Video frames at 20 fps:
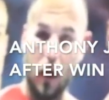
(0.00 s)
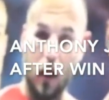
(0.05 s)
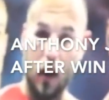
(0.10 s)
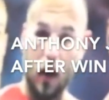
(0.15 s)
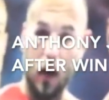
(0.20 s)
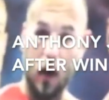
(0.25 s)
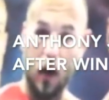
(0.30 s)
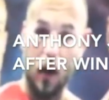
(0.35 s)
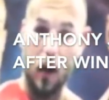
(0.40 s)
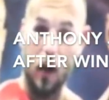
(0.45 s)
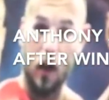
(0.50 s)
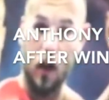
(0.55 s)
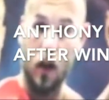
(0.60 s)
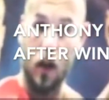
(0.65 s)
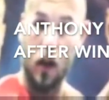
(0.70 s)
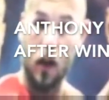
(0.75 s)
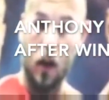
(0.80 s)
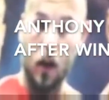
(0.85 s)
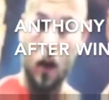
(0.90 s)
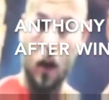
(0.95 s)

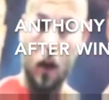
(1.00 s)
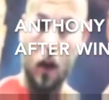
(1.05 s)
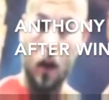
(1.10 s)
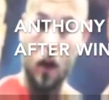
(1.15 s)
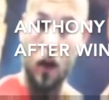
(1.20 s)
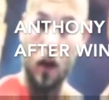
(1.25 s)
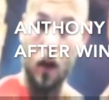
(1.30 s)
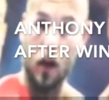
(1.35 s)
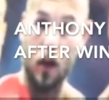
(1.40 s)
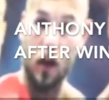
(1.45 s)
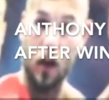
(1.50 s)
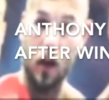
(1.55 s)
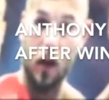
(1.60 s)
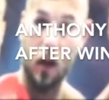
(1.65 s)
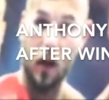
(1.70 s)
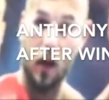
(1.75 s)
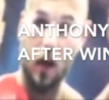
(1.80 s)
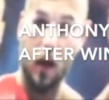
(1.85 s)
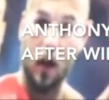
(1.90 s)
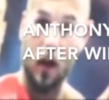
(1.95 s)

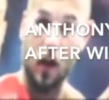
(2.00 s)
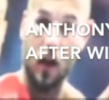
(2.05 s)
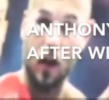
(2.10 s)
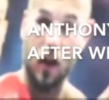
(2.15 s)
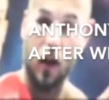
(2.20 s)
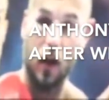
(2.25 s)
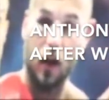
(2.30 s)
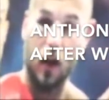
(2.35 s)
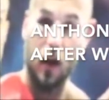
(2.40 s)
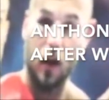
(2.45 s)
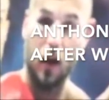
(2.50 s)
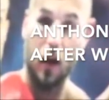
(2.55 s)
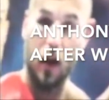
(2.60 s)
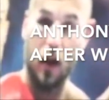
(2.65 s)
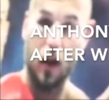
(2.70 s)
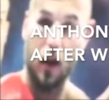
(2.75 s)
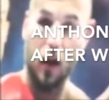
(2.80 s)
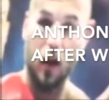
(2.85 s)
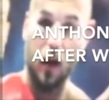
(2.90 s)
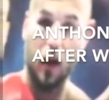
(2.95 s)

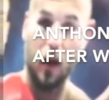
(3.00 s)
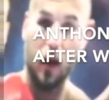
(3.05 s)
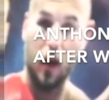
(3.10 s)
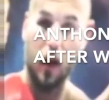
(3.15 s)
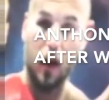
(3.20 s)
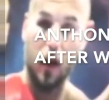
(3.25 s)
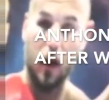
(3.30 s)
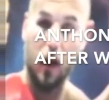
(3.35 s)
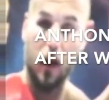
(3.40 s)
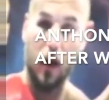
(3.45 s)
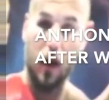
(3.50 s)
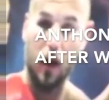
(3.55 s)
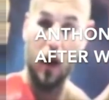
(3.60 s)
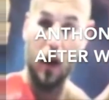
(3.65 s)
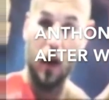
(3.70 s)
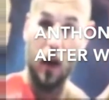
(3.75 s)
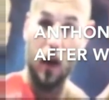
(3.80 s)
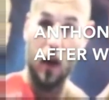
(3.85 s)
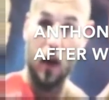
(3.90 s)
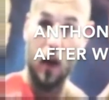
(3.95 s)

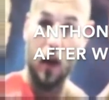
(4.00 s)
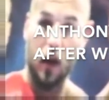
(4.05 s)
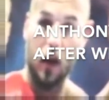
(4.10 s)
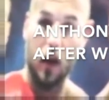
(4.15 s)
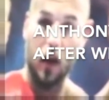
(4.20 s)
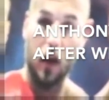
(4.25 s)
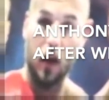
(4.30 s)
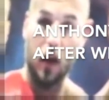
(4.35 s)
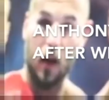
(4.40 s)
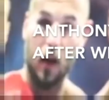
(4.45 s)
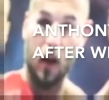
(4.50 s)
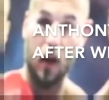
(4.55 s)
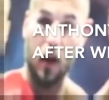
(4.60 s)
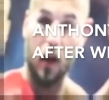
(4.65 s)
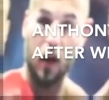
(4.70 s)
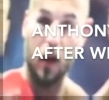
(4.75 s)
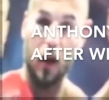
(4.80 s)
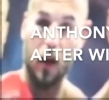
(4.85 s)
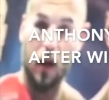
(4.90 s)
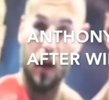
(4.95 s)

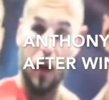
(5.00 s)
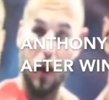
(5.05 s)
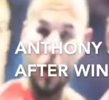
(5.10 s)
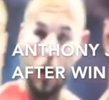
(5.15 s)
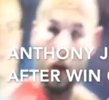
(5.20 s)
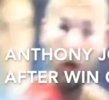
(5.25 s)
(not speaking)